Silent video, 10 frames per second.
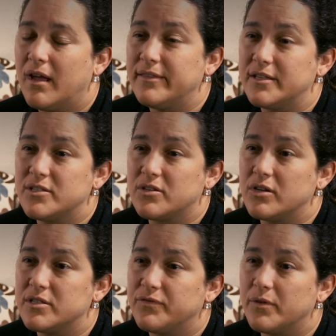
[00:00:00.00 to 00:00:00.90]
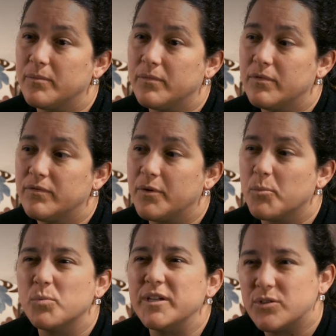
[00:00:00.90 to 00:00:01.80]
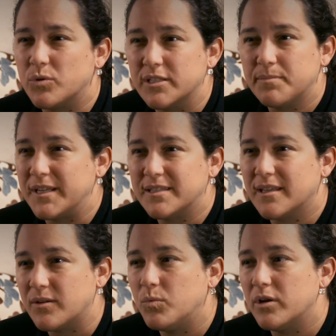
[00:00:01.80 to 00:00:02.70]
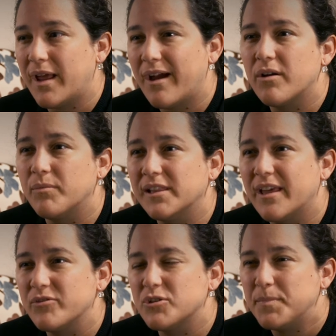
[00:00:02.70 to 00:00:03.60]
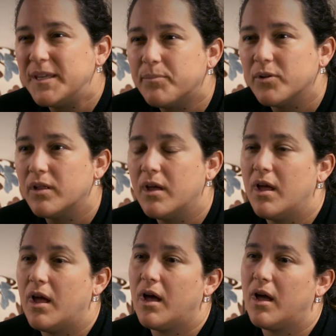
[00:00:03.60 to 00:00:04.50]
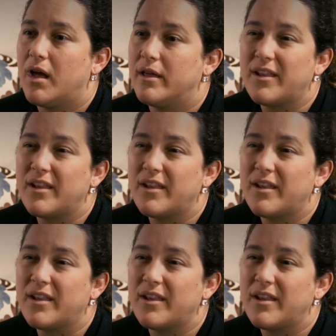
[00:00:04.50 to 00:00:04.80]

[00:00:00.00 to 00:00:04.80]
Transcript: and that starts from from a resource base like what how can we leverage people uh,